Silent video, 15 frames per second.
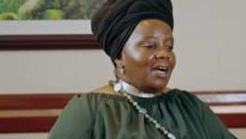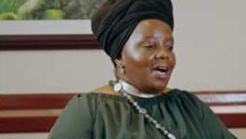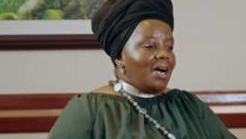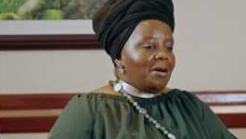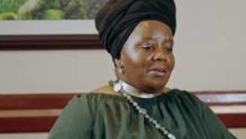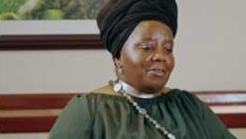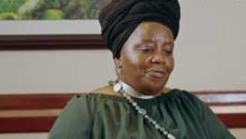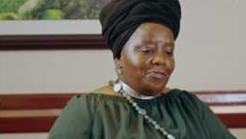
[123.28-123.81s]

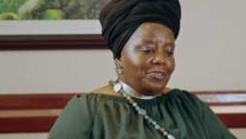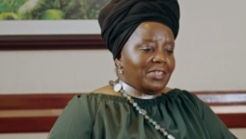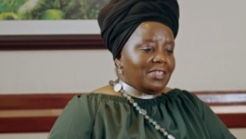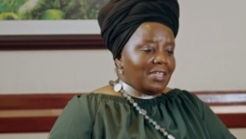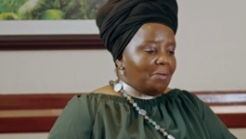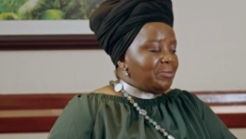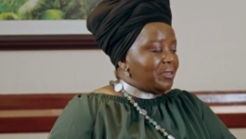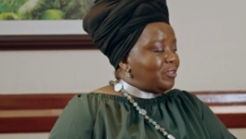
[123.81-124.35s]
I
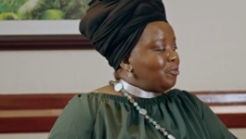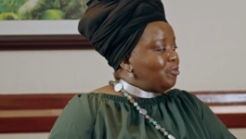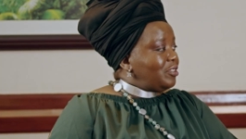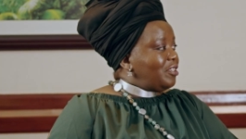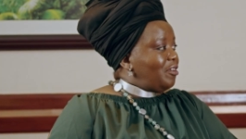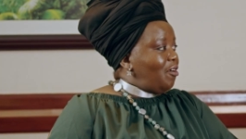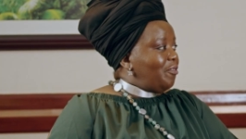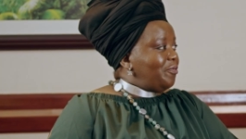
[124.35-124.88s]
feel I'm the
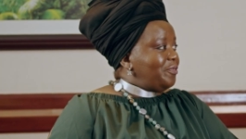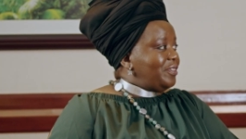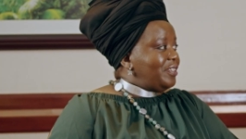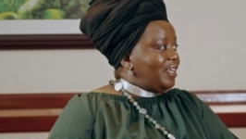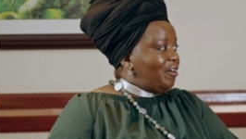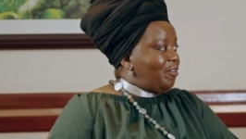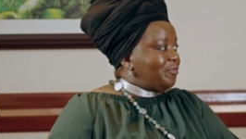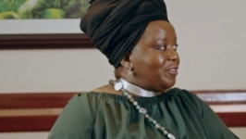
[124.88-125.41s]
daughter of,
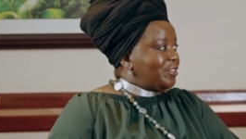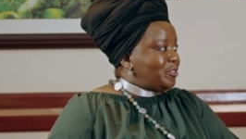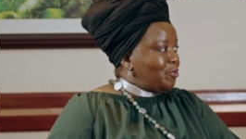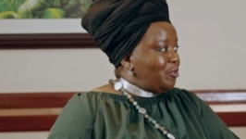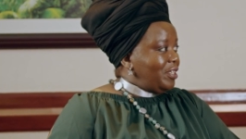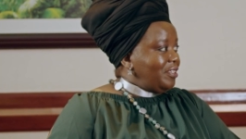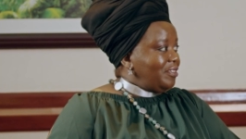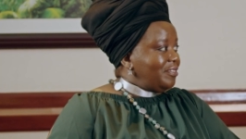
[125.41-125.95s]
of the
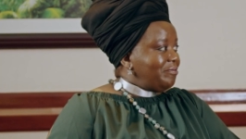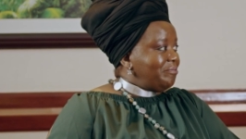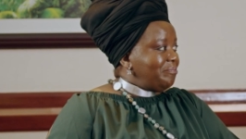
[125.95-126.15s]
soil,